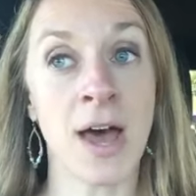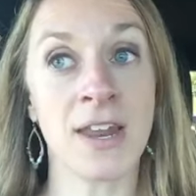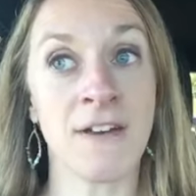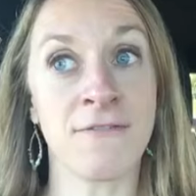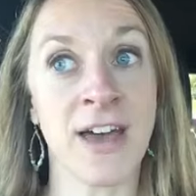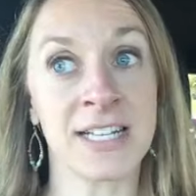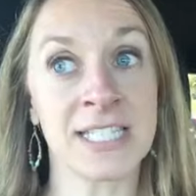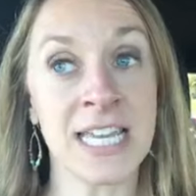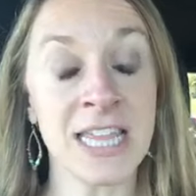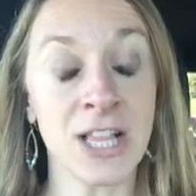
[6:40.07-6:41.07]
an
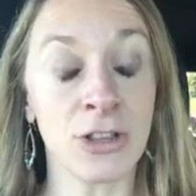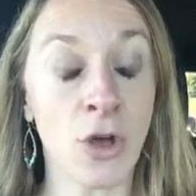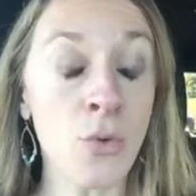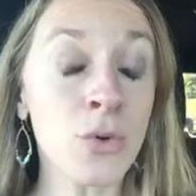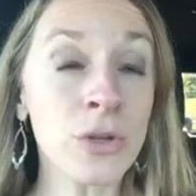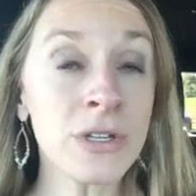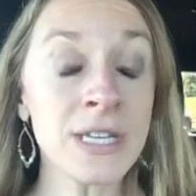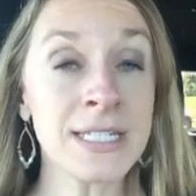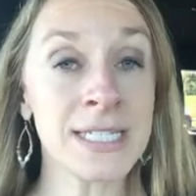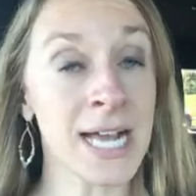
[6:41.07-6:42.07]
effect in the local
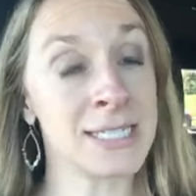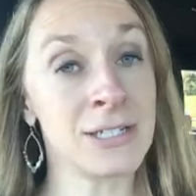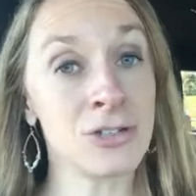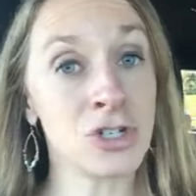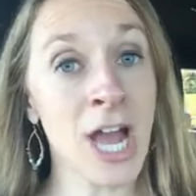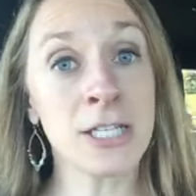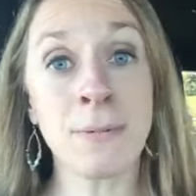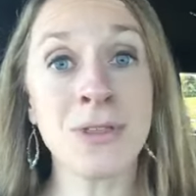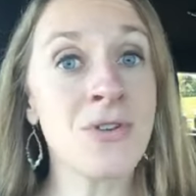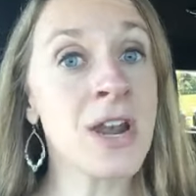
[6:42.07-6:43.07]
intestinal tract,
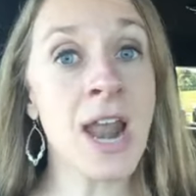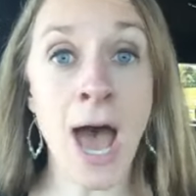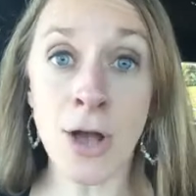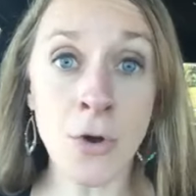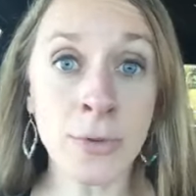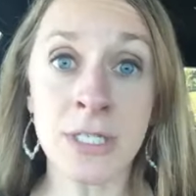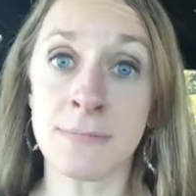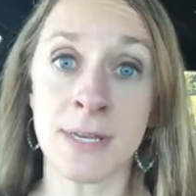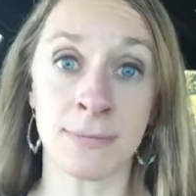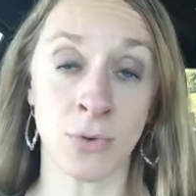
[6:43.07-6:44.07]
but they're not going to
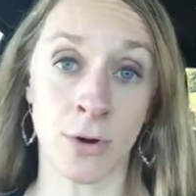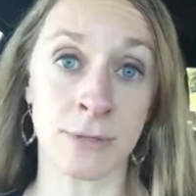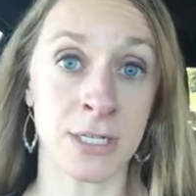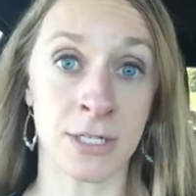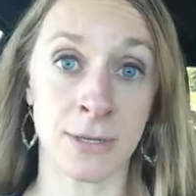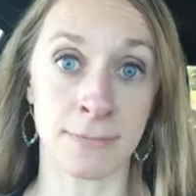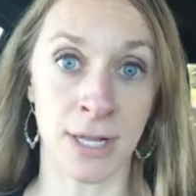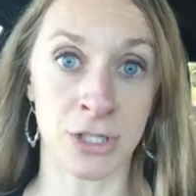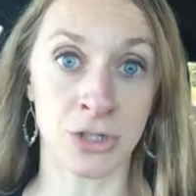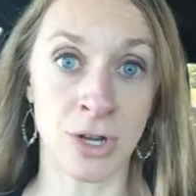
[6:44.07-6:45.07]
be absorbed into the
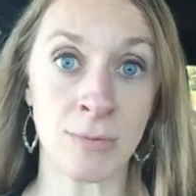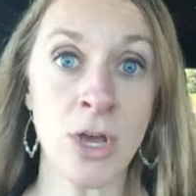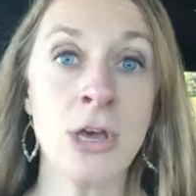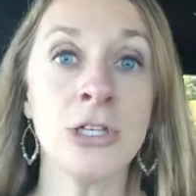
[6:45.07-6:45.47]
bloodstream.